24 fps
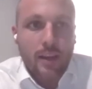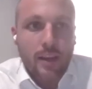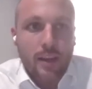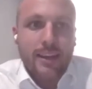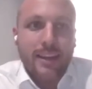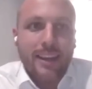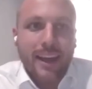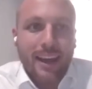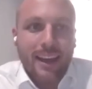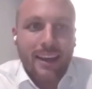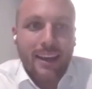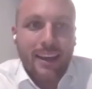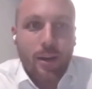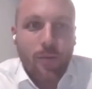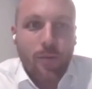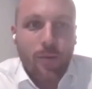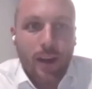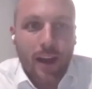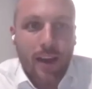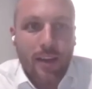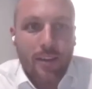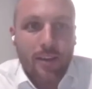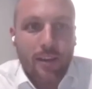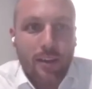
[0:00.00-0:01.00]
You can't get
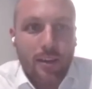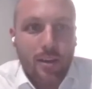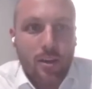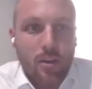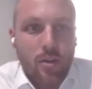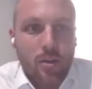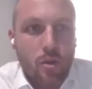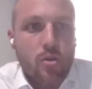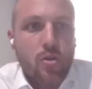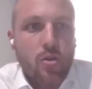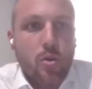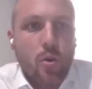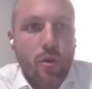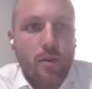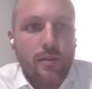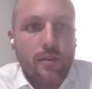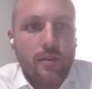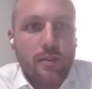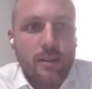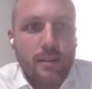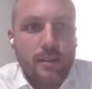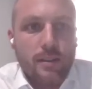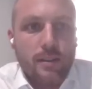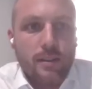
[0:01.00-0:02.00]
away that huge
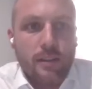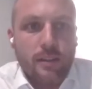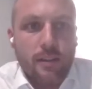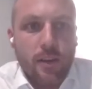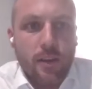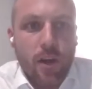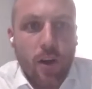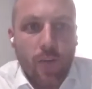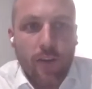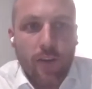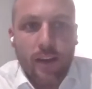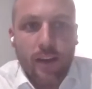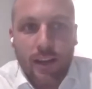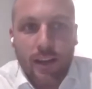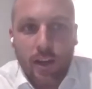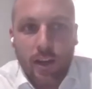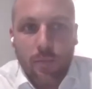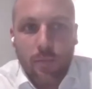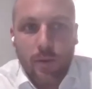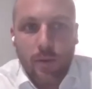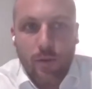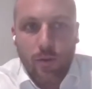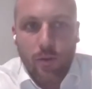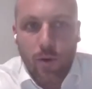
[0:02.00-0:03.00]
quantities of it are
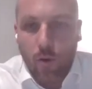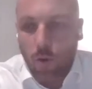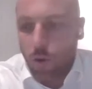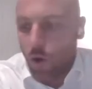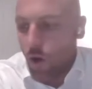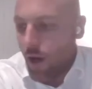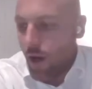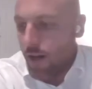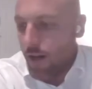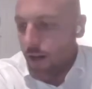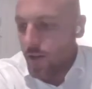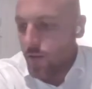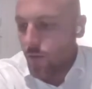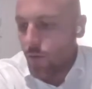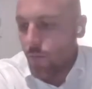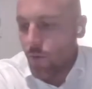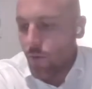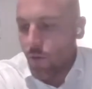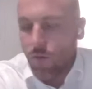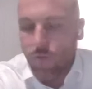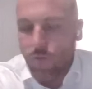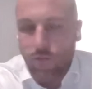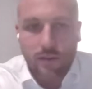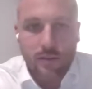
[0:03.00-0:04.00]
going to be required as we
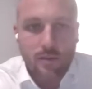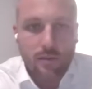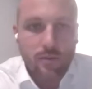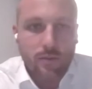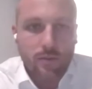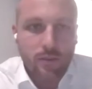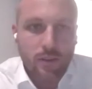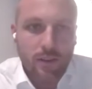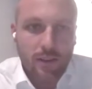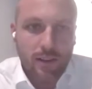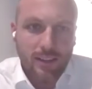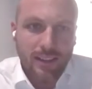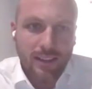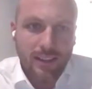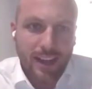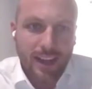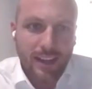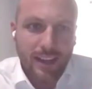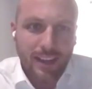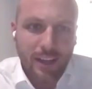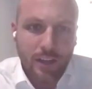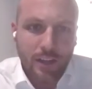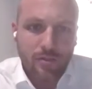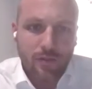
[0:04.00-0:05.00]
move into
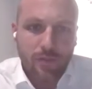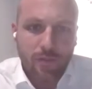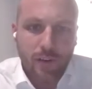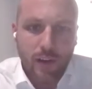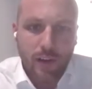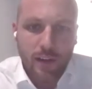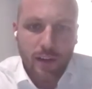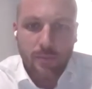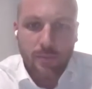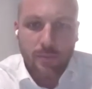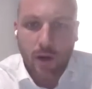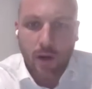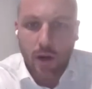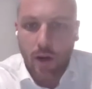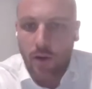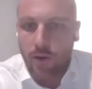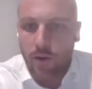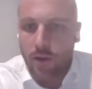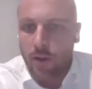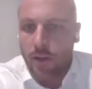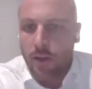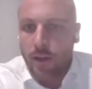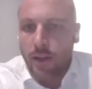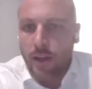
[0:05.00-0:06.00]
electrified tomorrow.
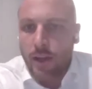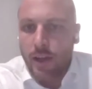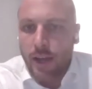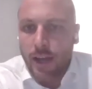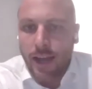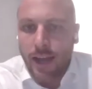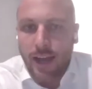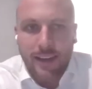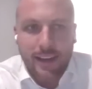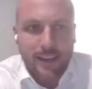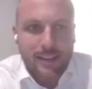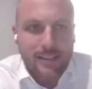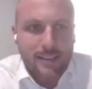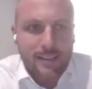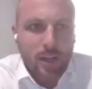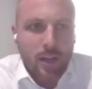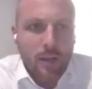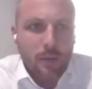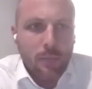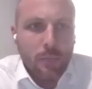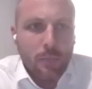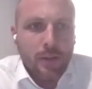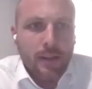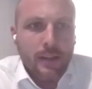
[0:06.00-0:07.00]
Next
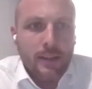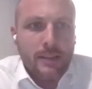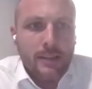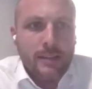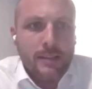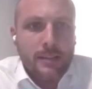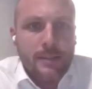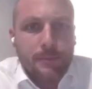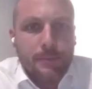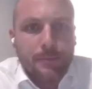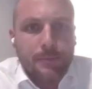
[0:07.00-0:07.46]
slide, please.